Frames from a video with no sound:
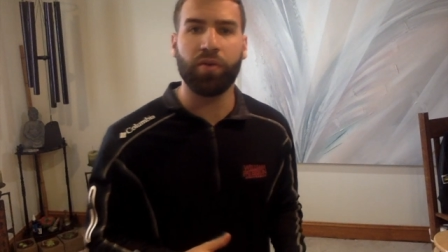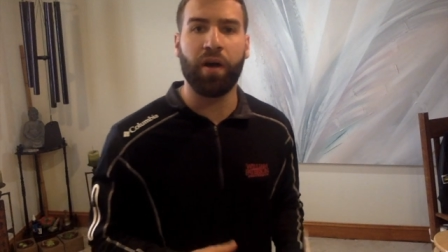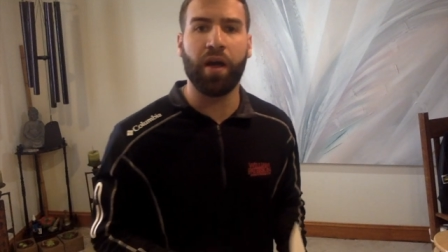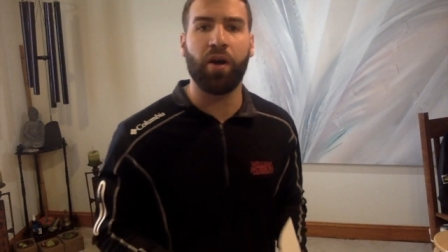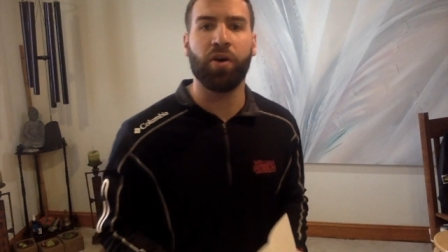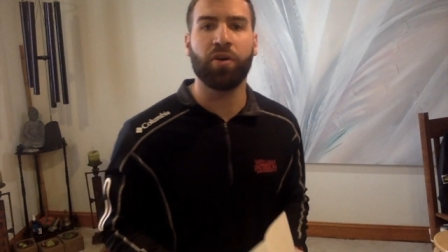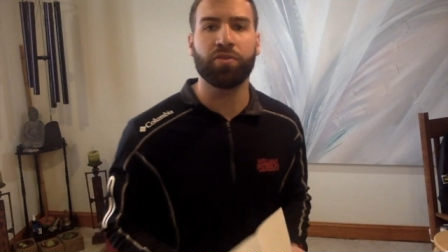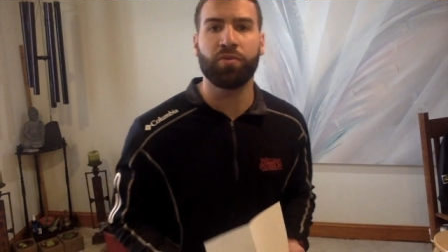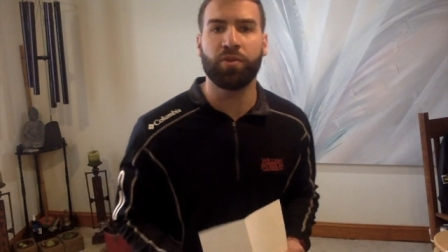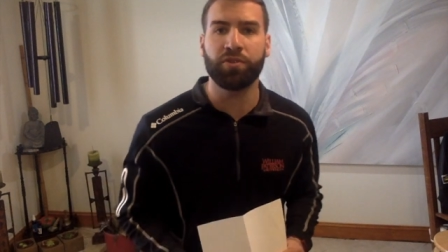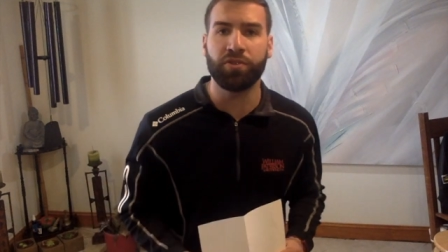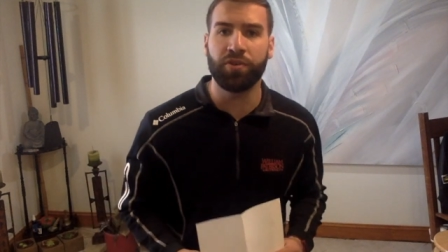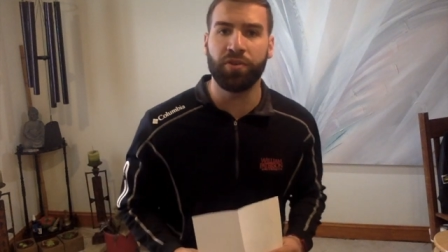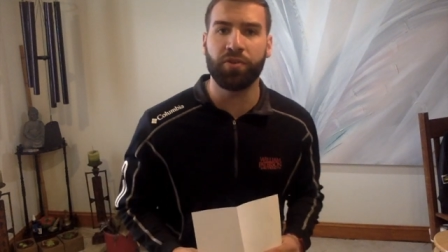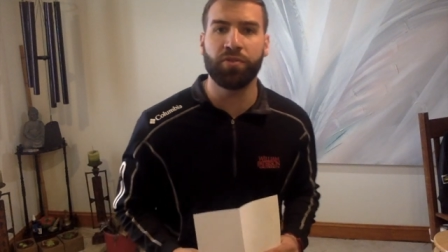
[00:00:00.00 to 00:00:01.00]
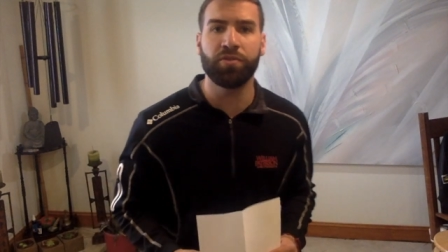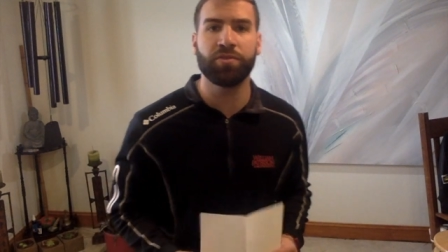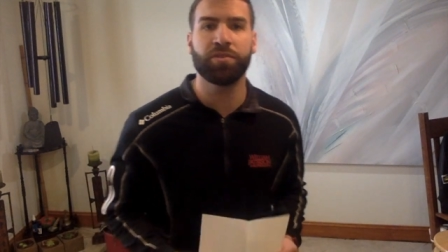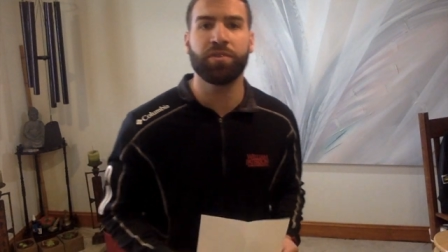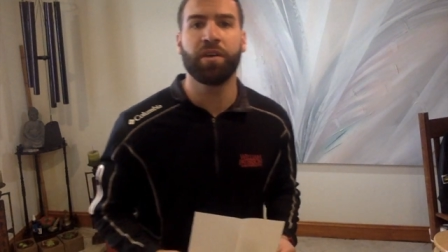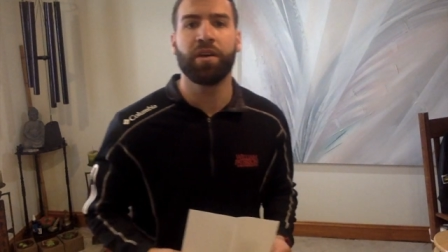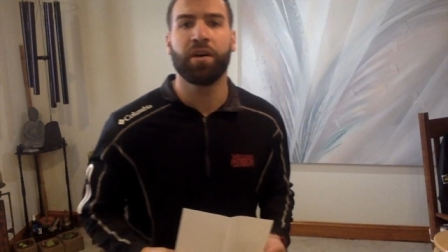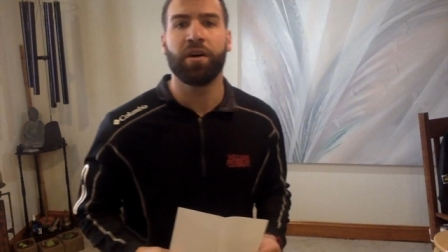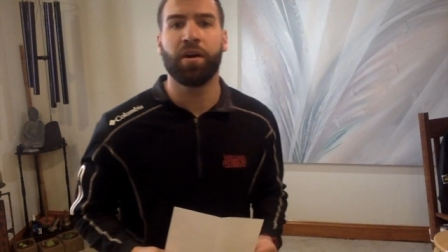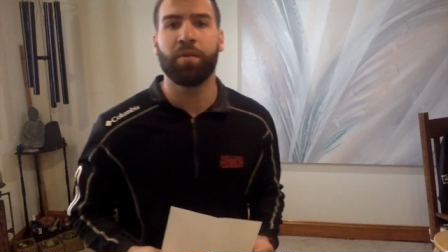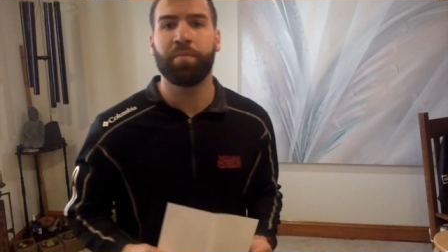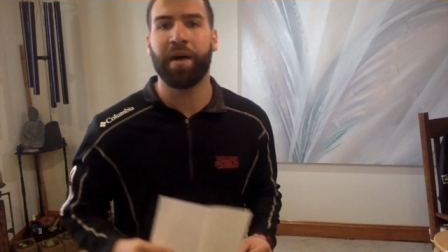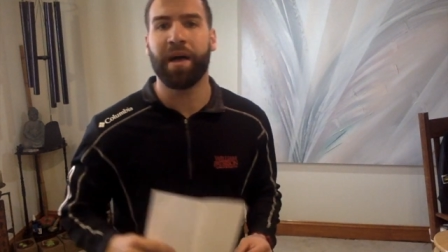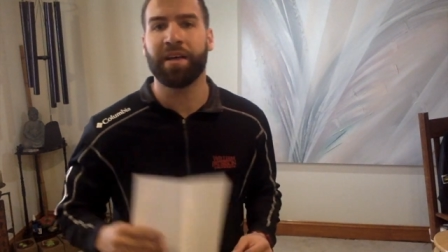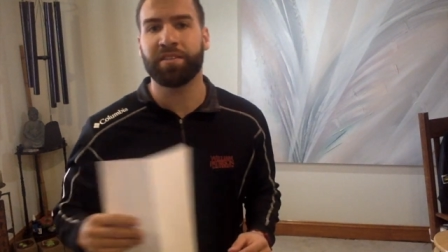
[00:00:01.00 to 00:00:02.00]
I also want you to use
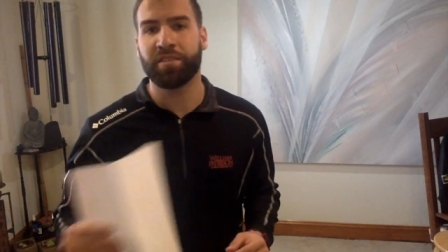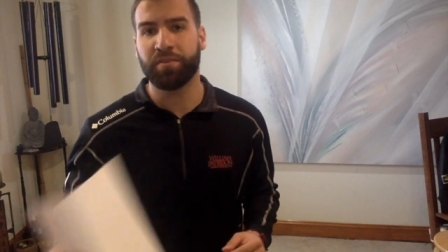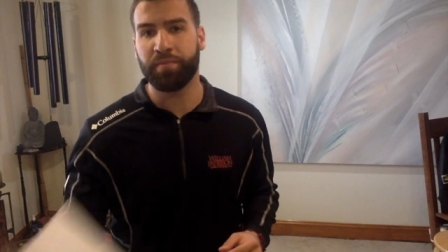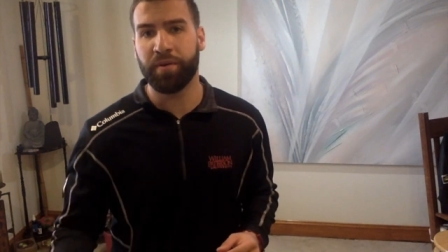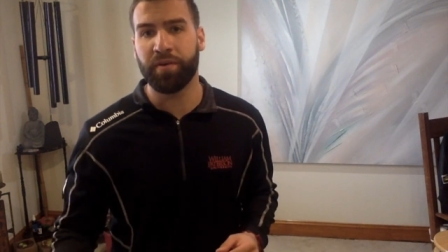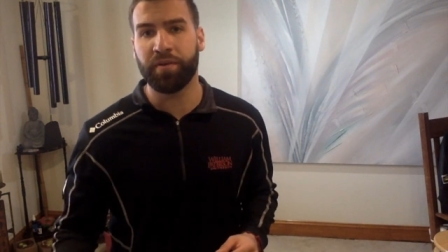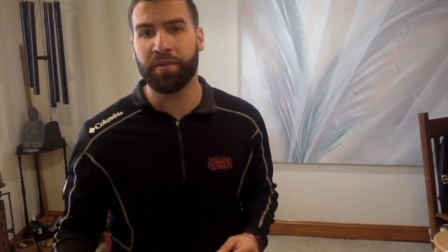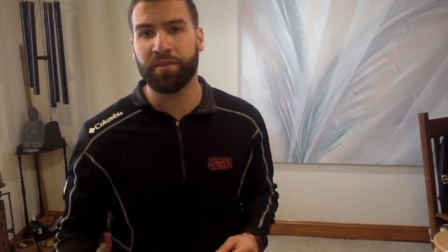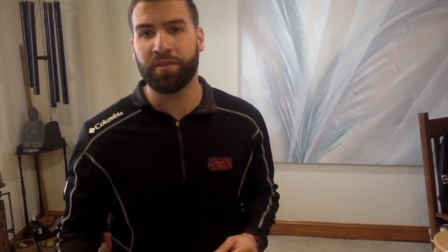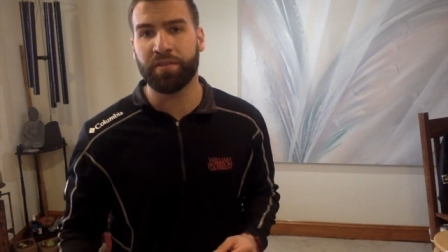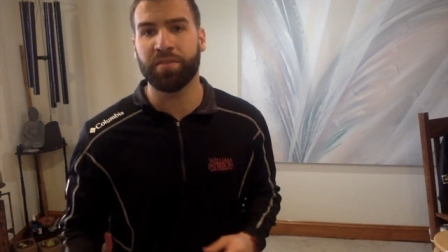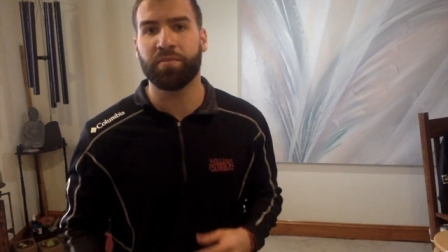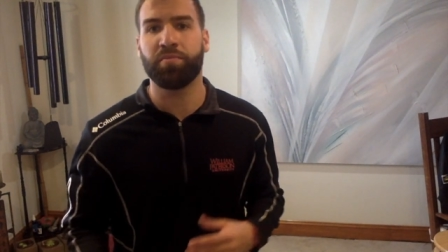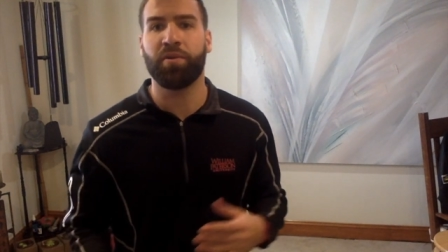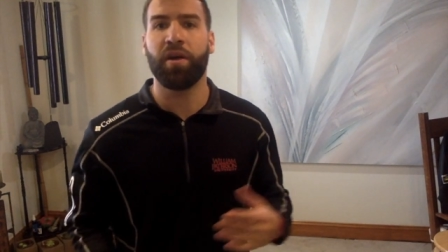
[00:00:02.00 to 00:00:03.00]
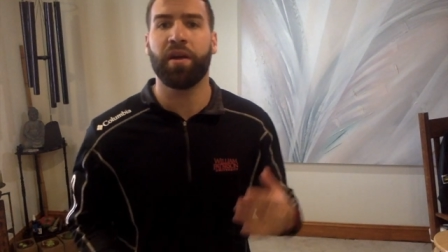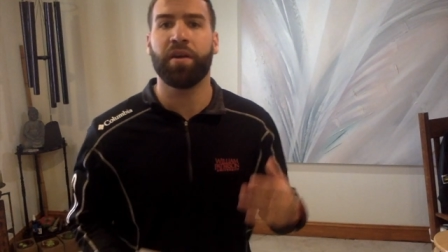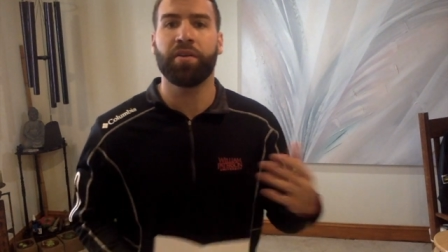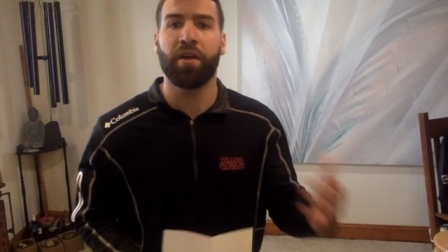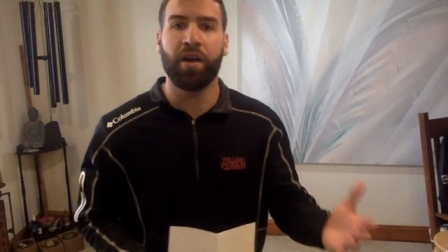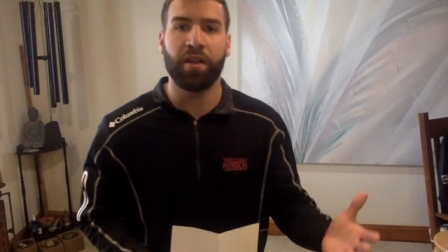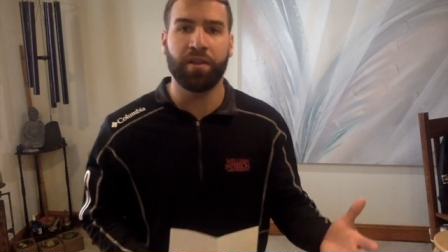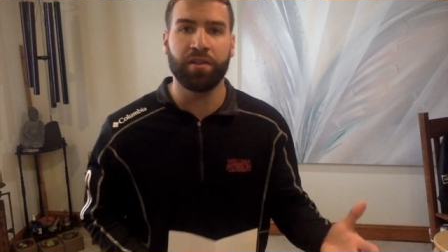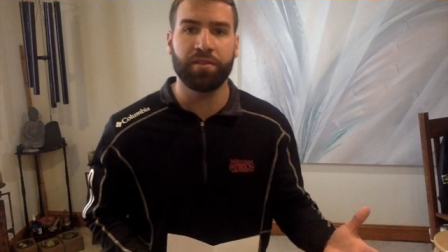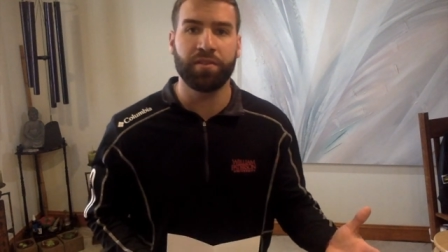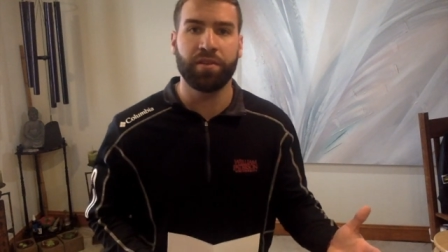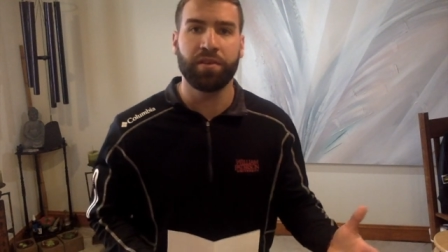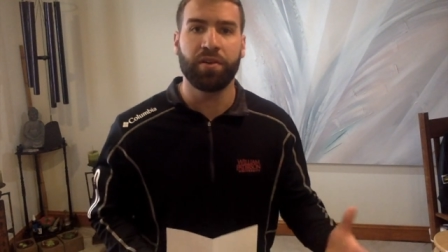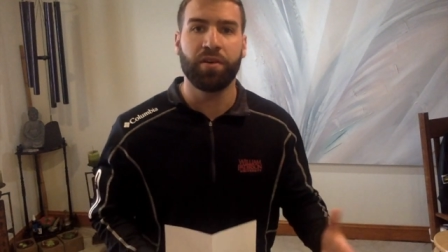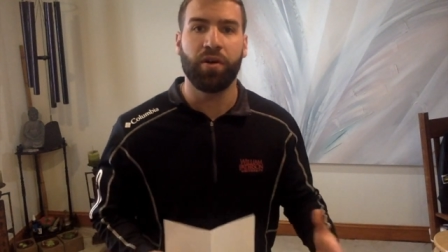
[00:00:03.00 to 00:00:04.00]
past experiences and prior knowledge.
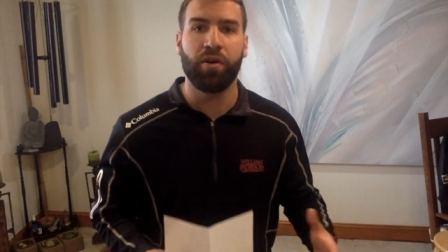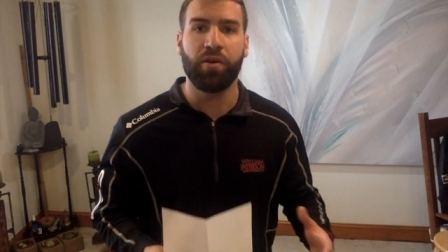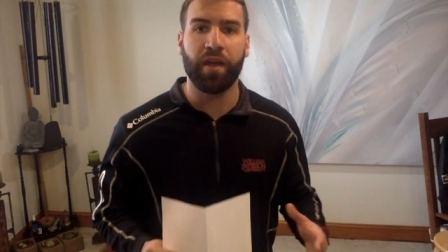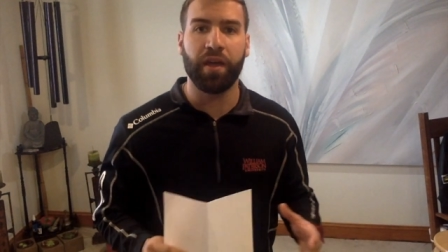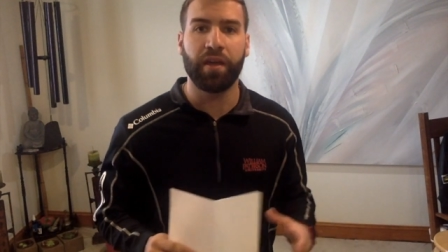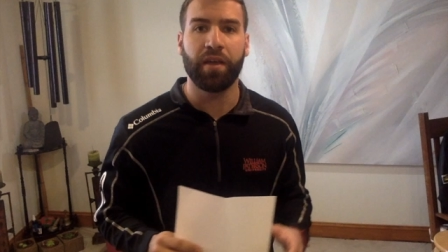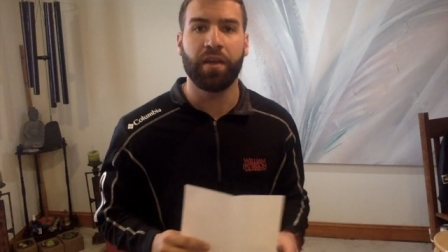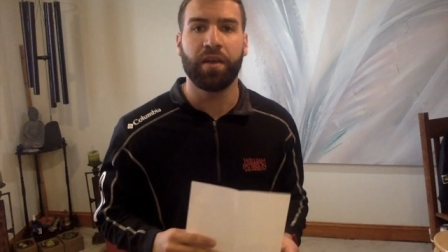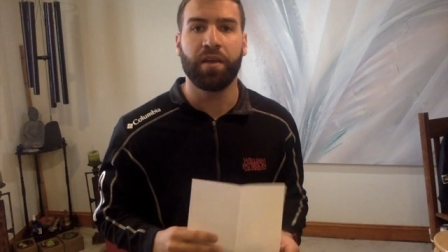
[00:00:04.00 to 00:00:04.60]
Okay?